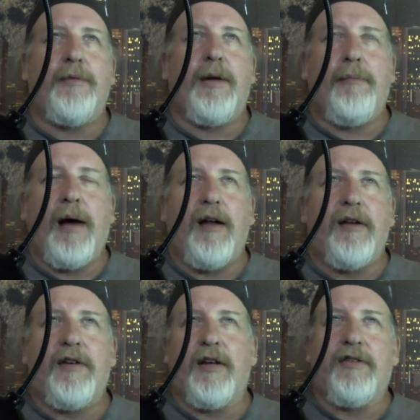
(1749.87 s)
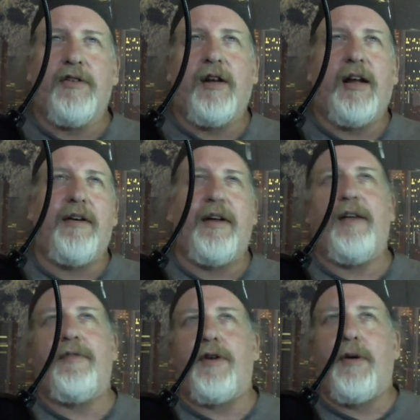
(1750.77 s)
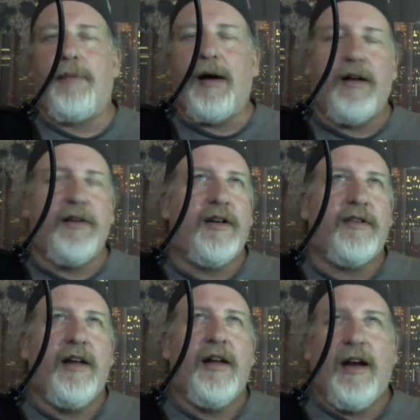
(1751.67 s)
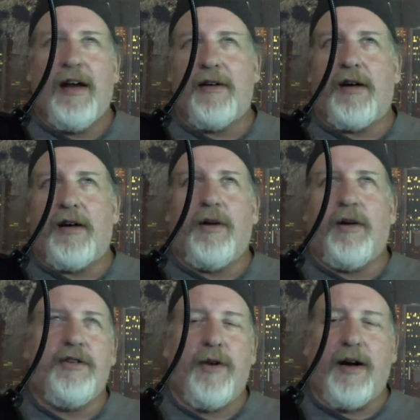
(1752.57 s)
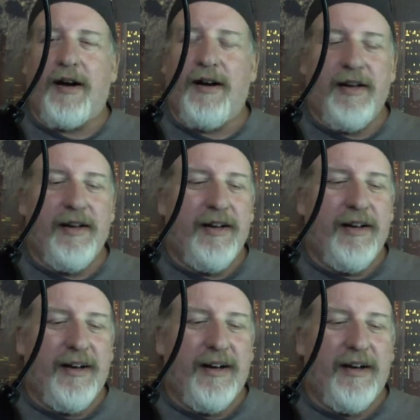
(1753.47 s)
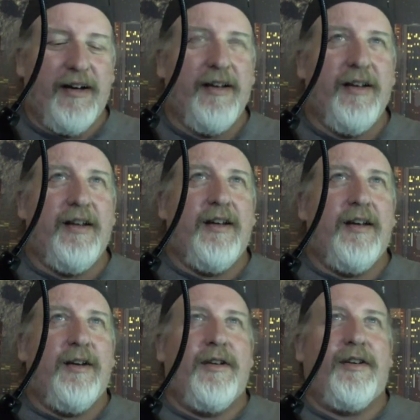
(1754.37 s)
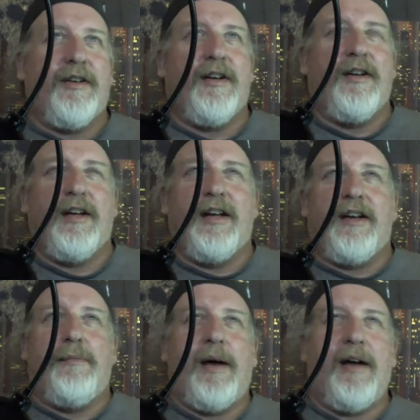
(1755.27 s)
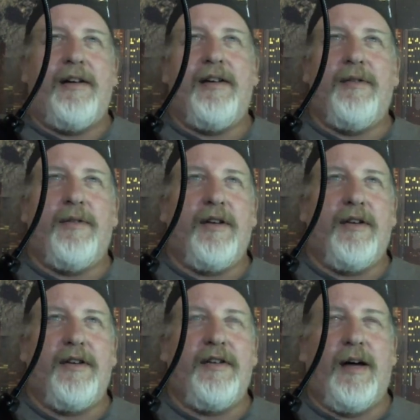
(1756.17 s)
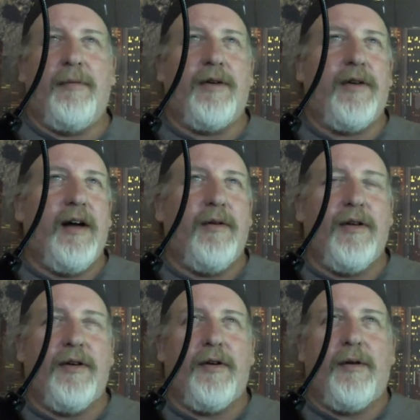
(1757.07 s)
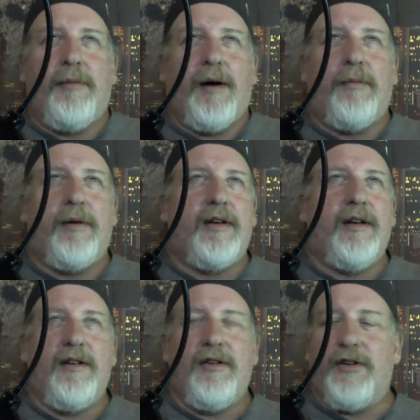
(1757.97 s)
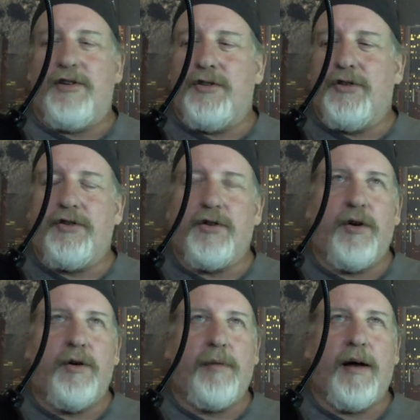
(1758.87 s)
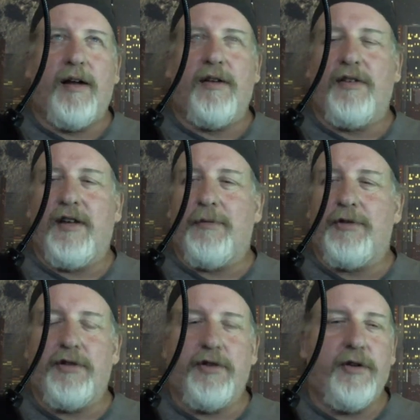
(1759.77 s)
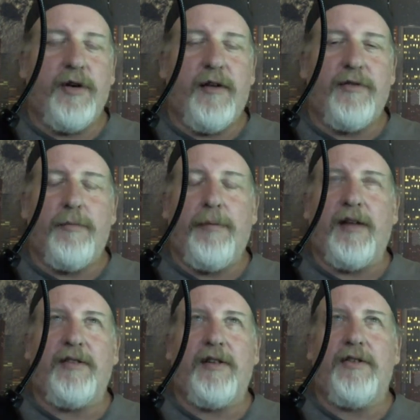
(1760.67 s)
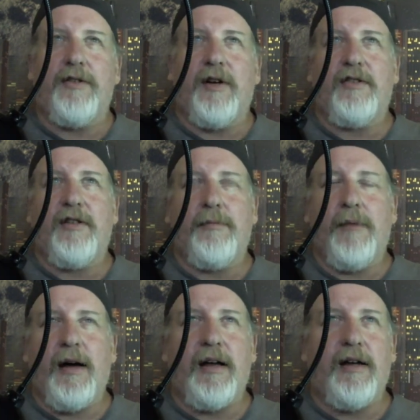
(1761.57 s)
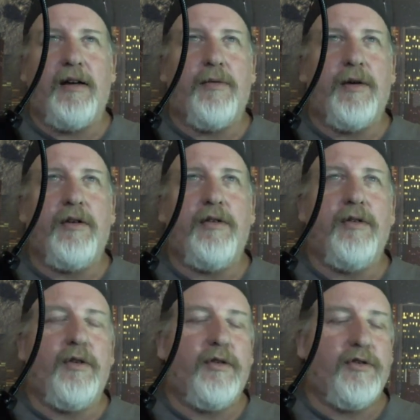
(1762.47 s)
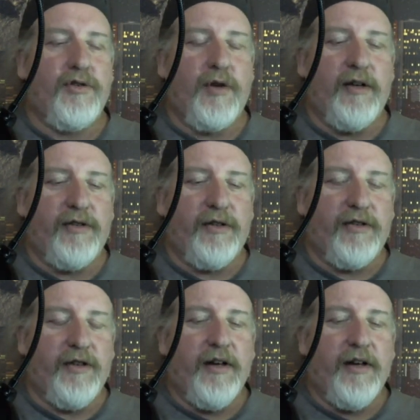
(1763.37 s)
on politics. You're allowed to have your own politics. I don't care what you are, whether you're independent, whether you're a Democrat, whether you're a Republican. You can choose your own policy. I'm sure you have your best interest in mind when you do those choices.